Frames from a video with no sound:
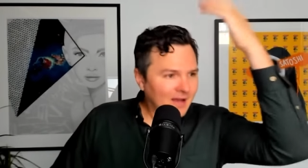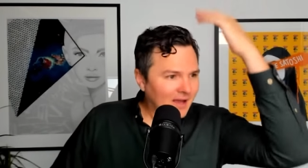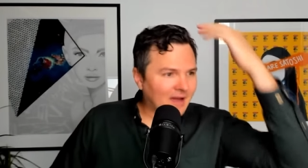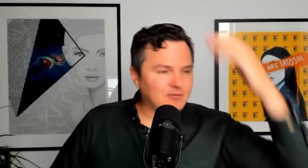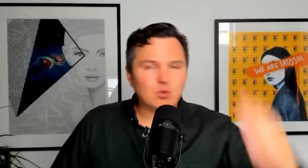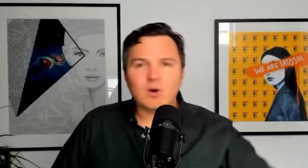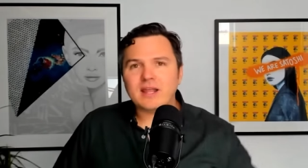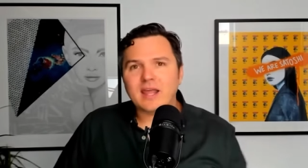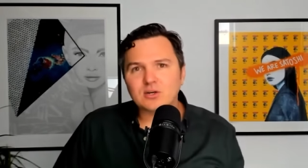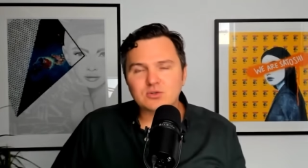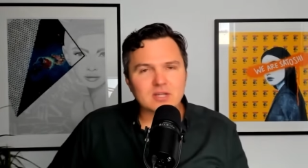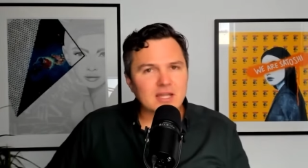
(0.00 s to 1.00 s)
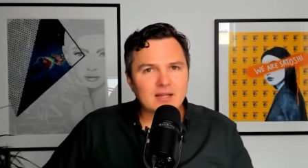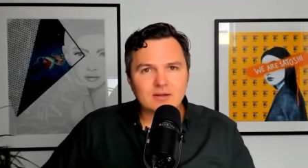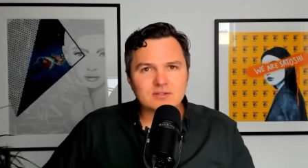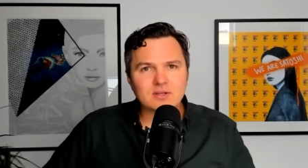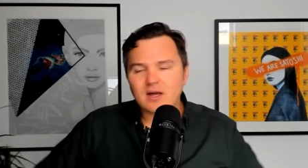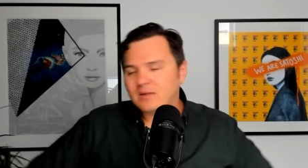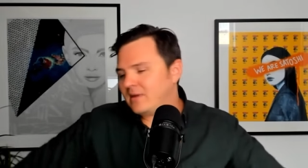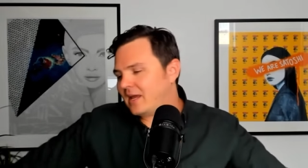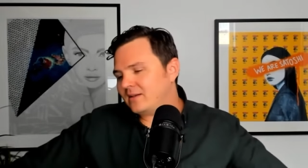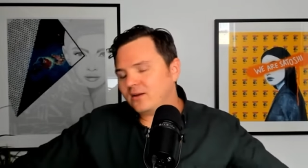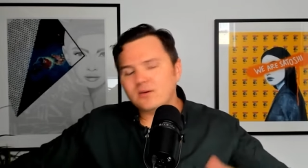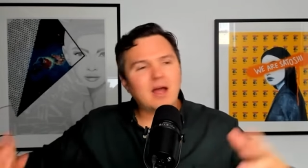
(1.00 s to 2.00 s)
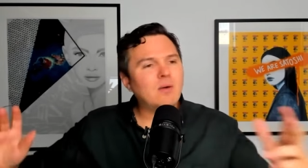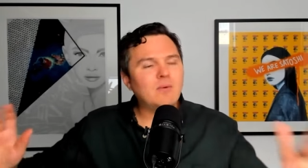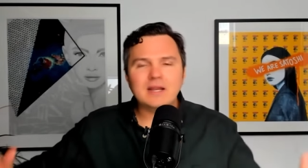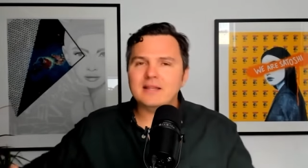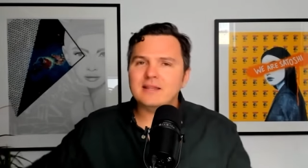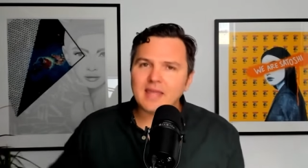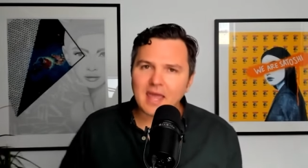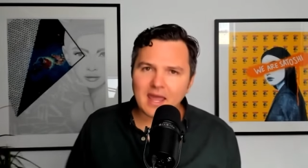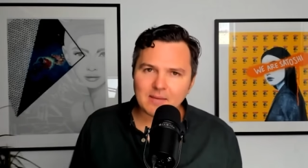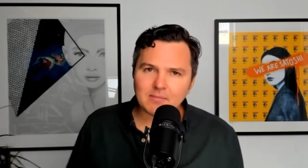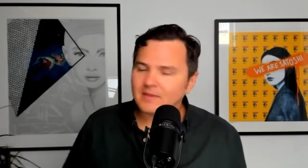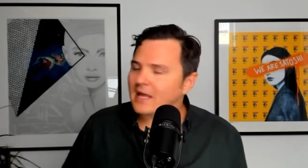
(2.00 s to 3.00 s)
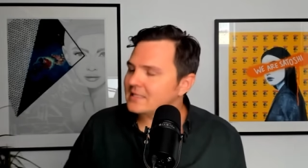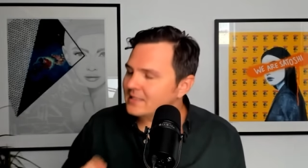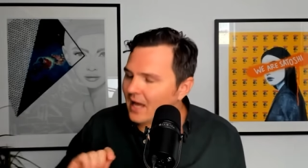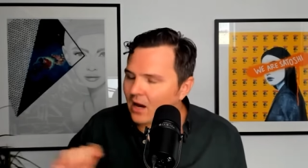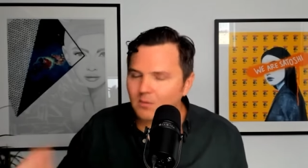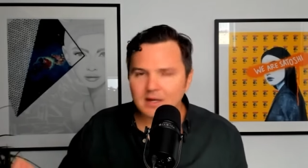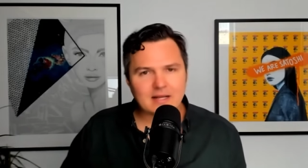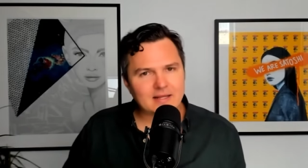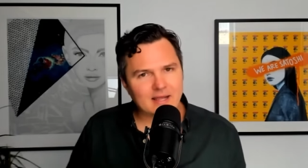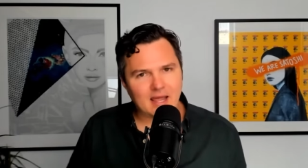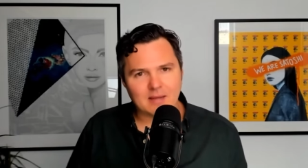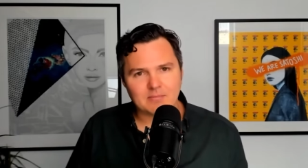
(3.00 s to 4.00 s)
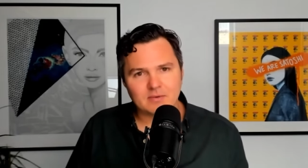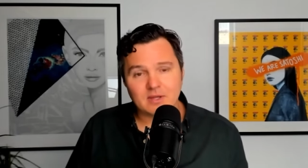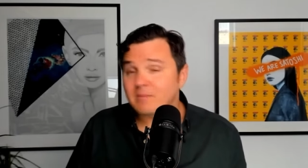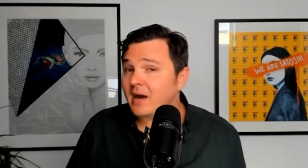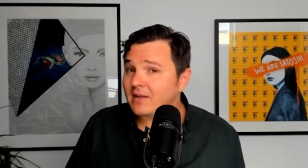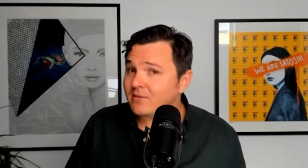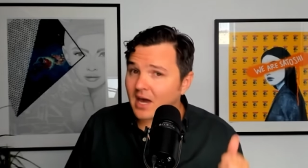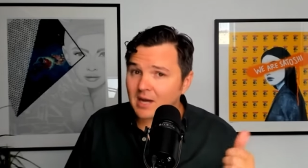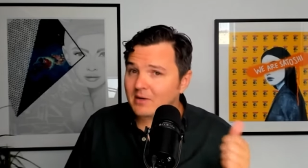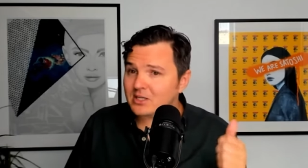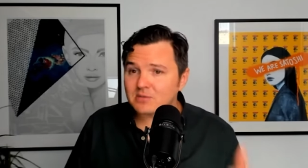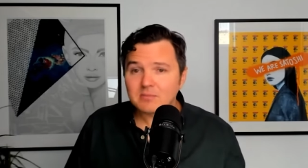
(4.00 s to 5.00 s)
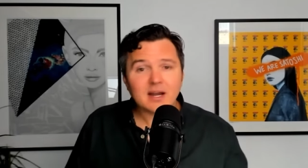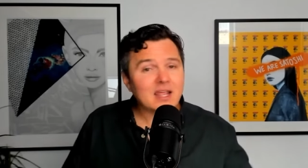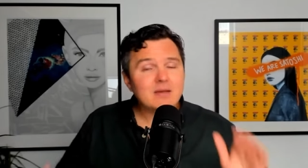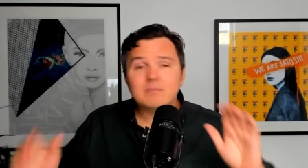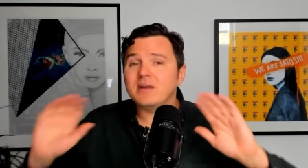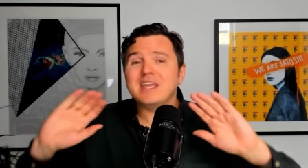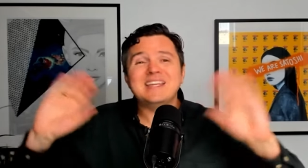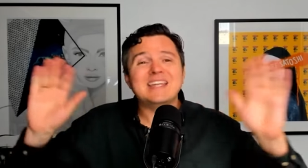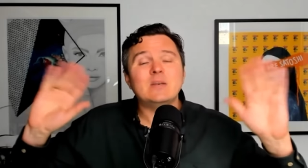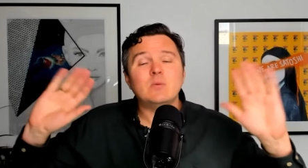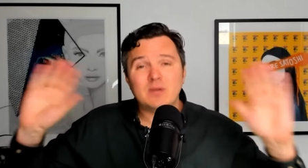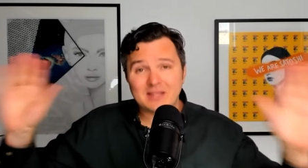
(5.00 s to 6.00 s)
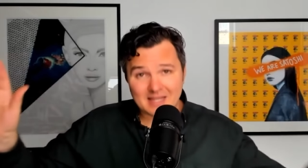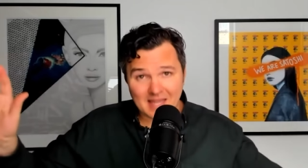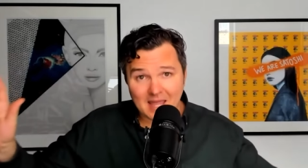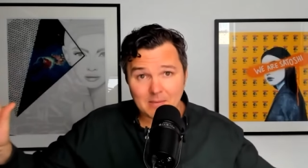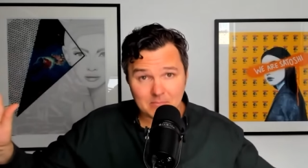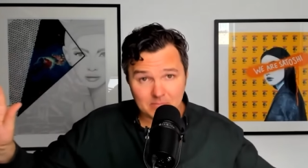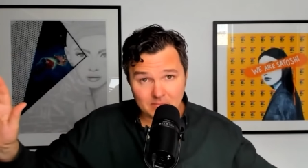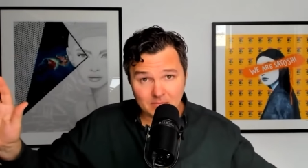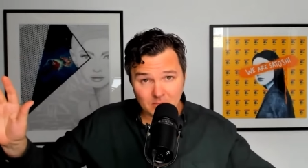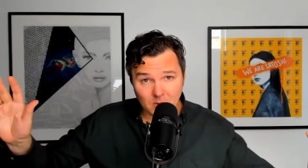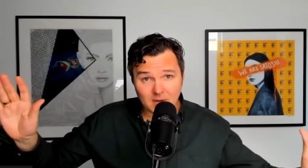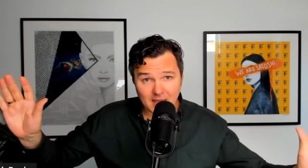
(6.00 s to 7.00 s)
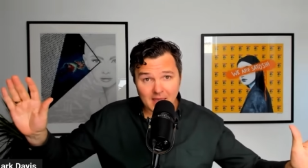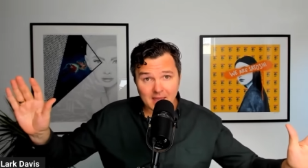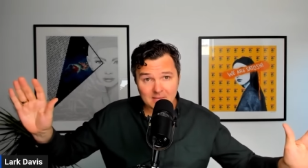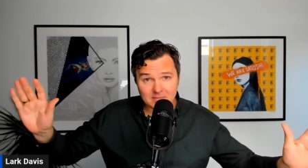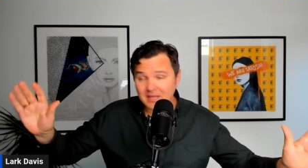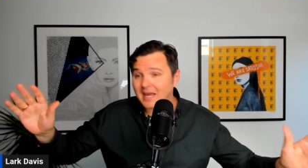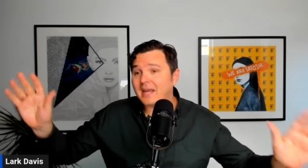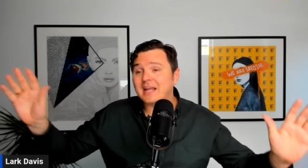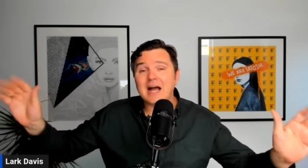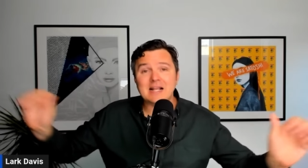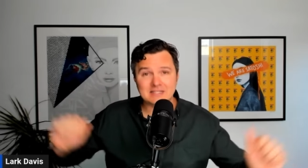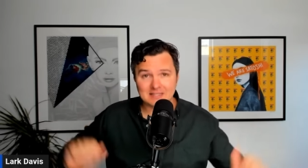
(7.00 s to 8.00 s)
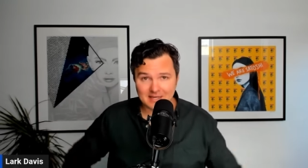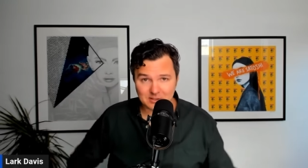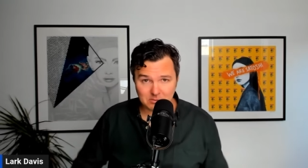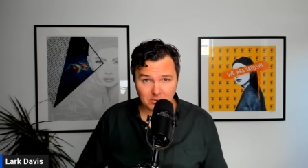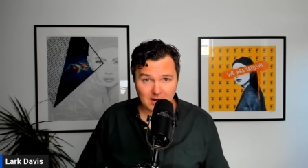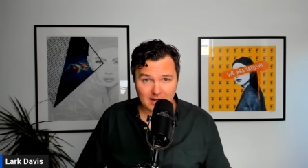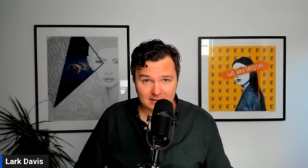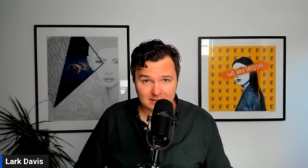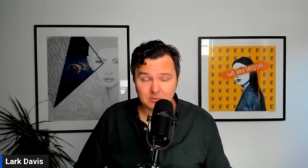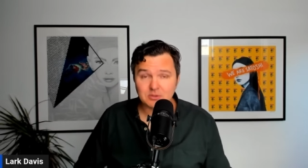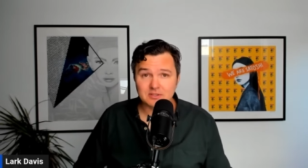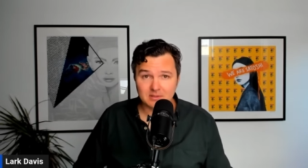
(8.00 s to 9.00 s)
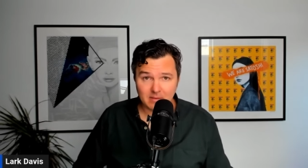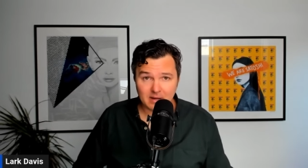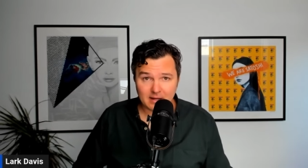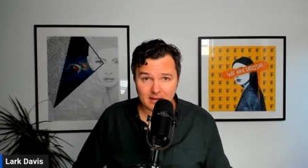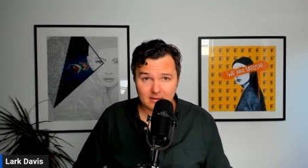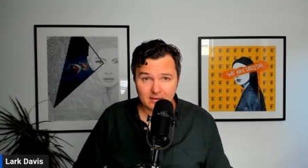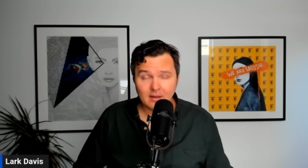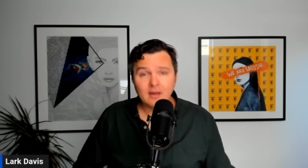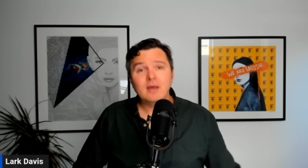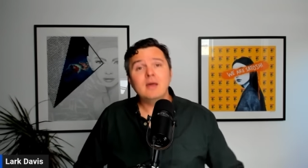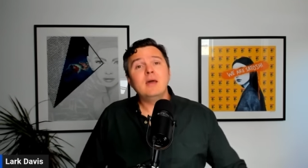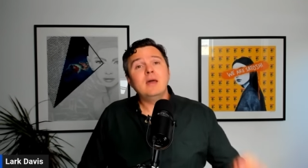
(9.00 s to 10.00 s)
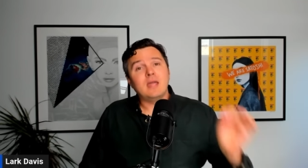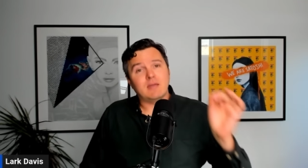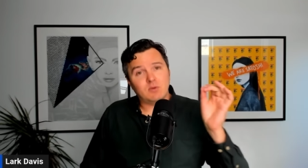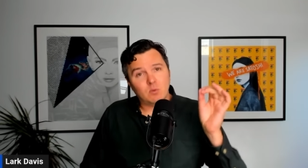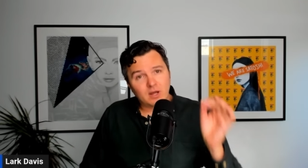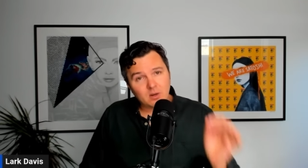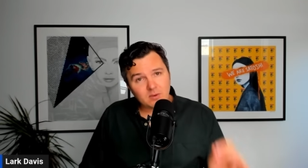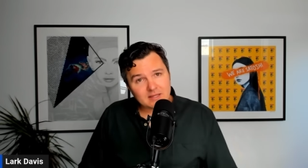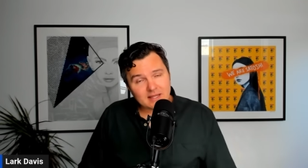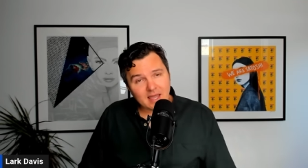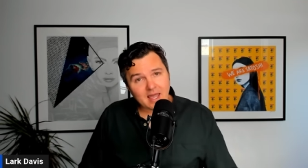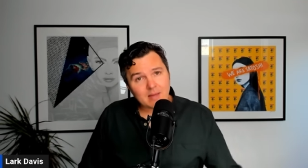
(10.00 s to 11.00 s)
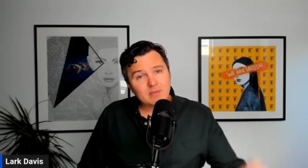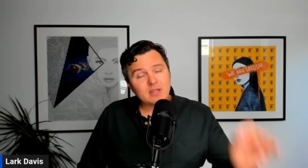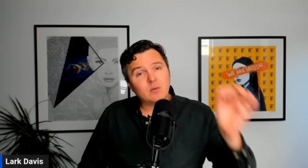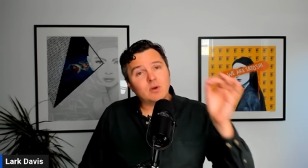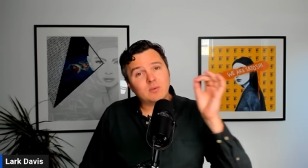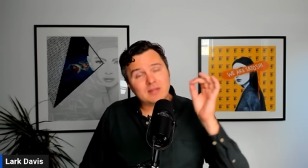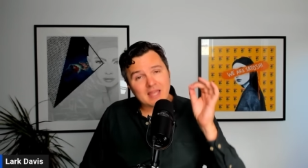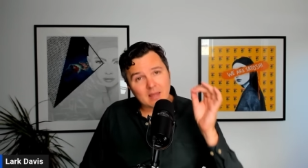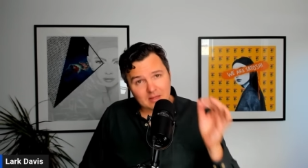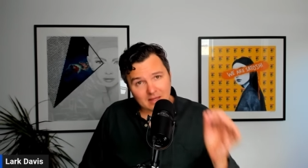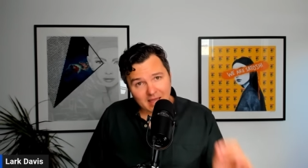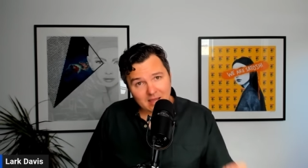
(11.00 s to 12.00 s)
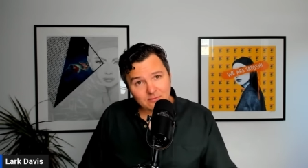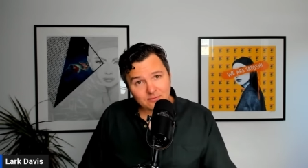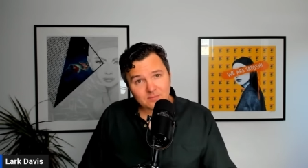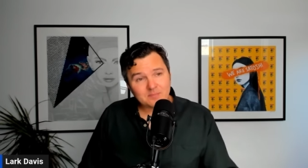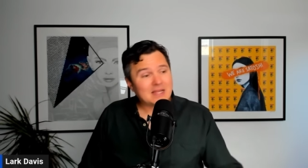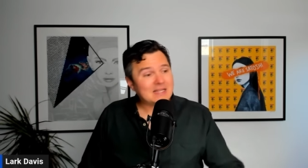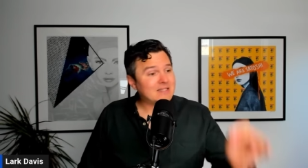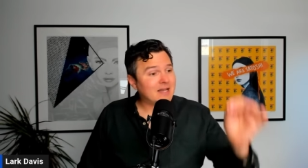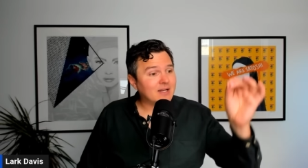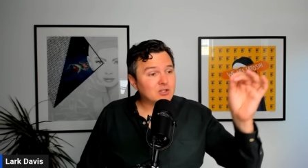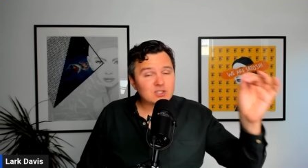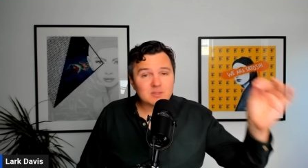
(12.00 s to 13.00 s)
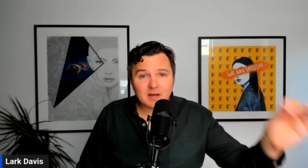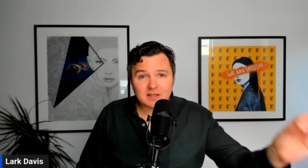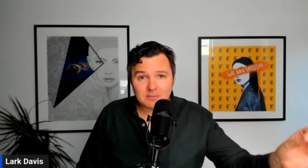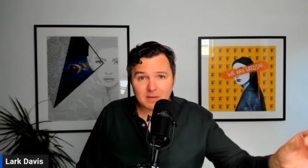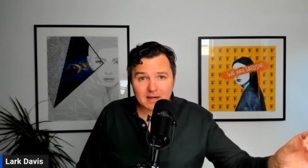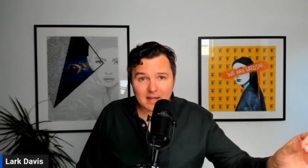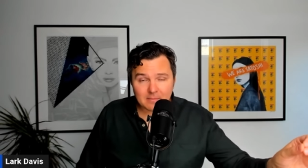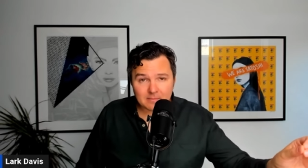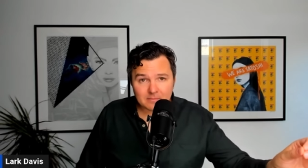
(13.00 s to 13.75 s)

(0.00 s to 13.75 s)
have twenty extra kilos on, man. You're not winning the game. That's not winning the game. You might have got a bunch of money, but you didn't win the game. Okay? You got a consolation prize, which is the money. If you want to win the game, you want to win the game of life. It's not just about the money.